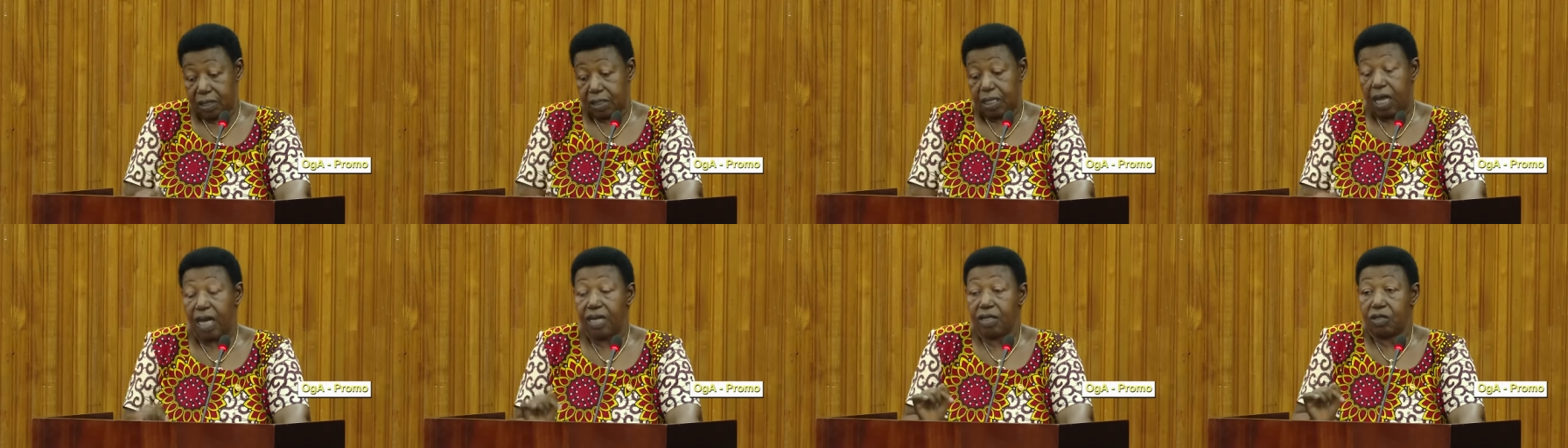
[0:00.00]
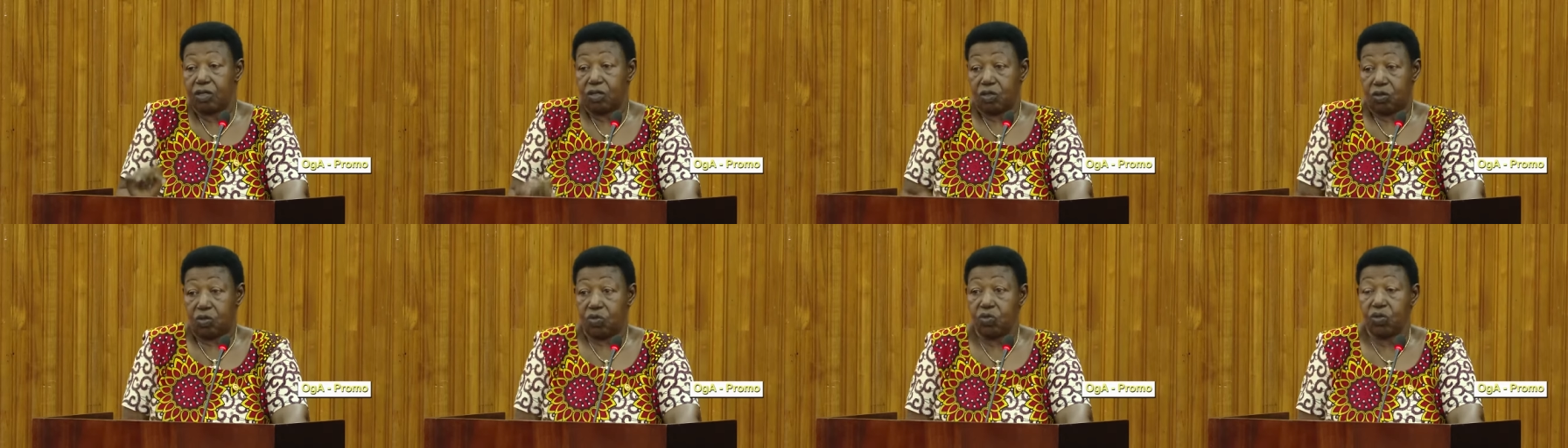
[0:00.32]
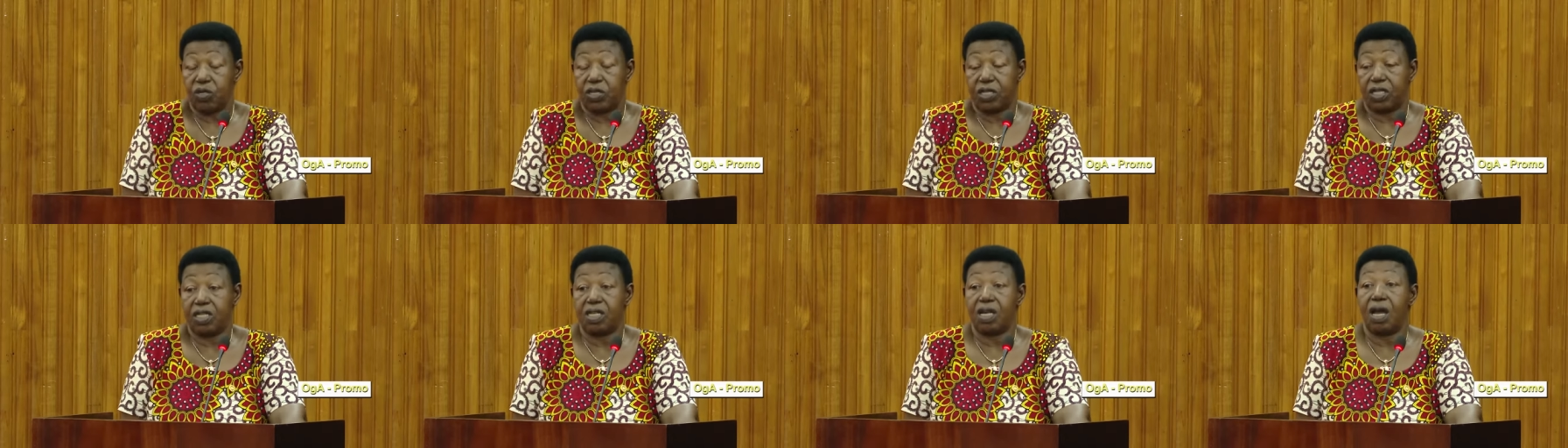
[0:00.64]
I
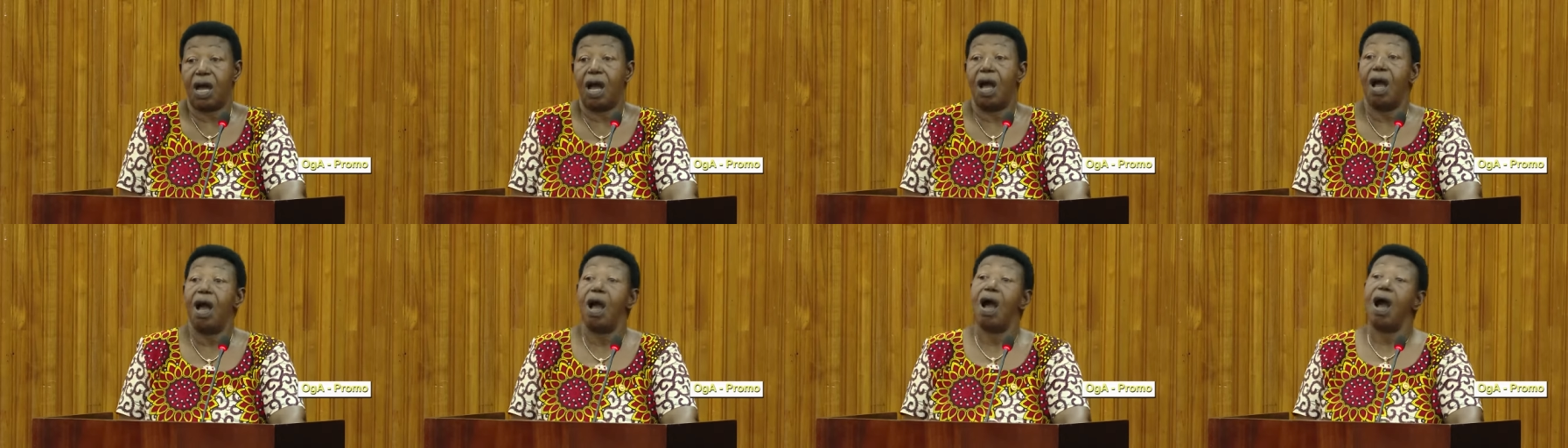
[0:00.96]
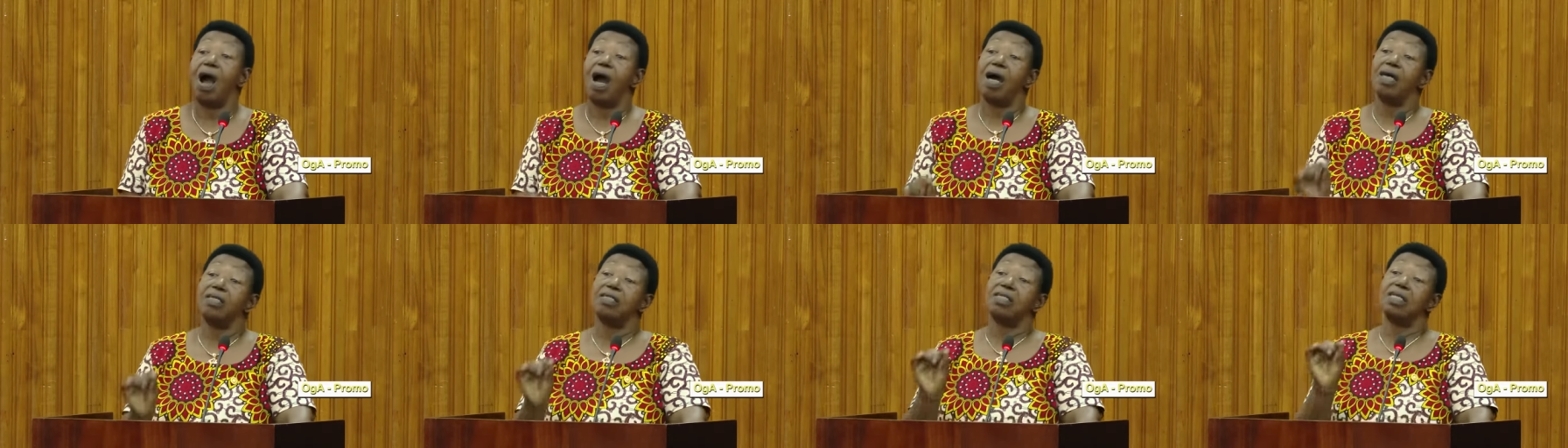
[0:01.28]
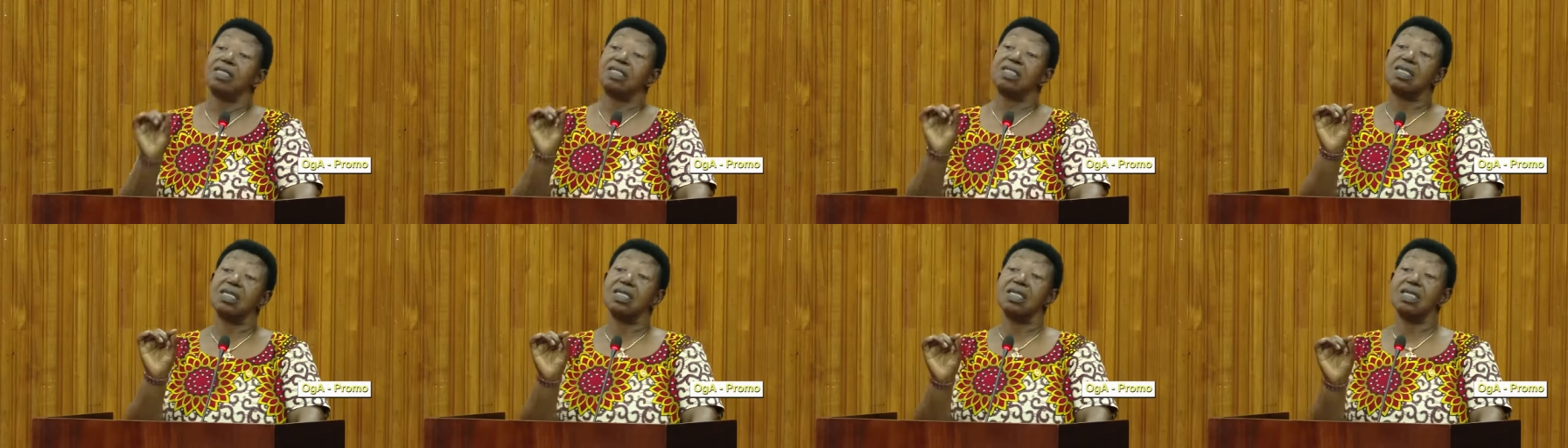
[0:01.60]
stood here as a
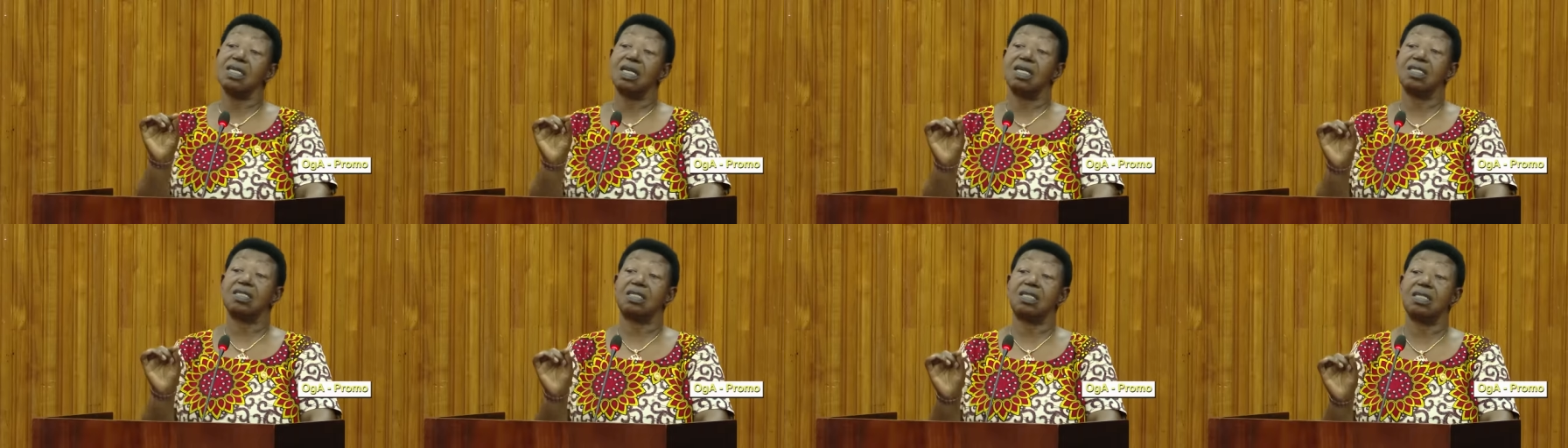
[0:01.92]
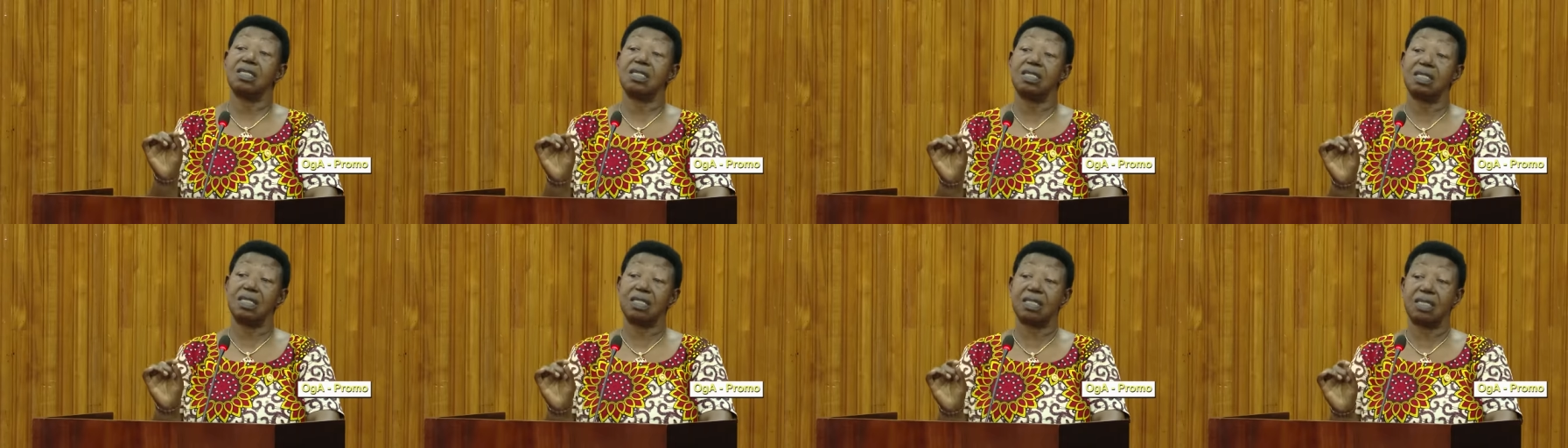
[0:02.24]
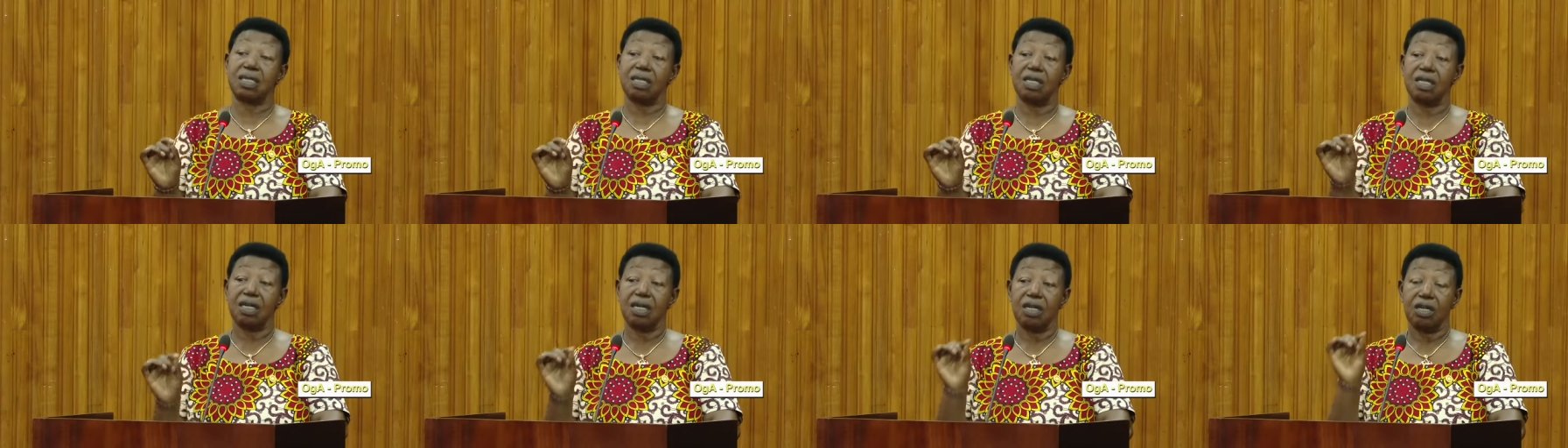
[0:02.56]
senior
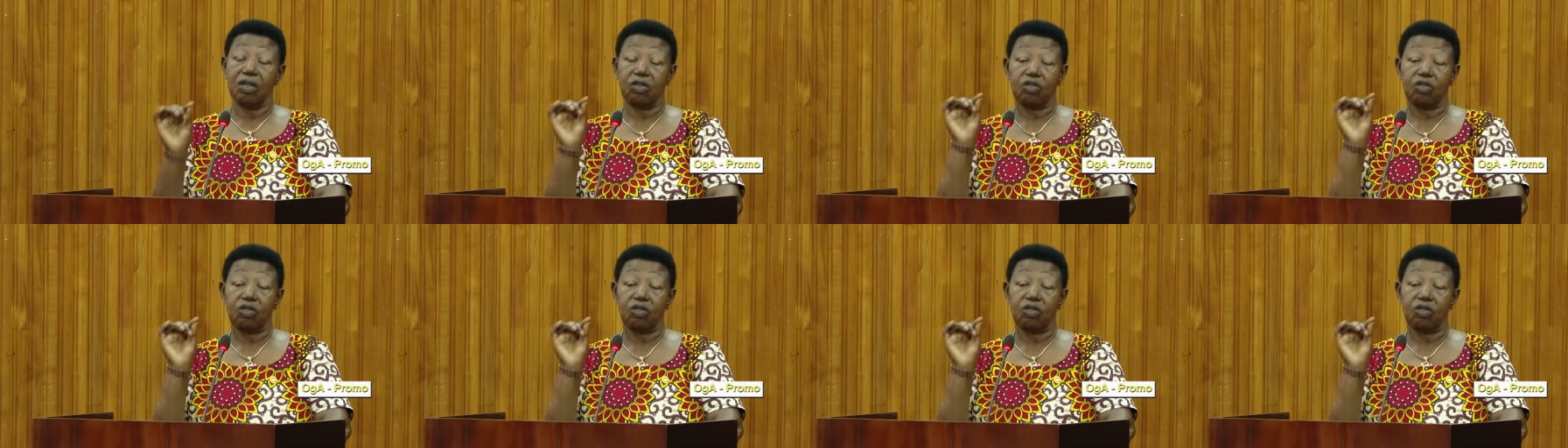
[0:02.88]
citizen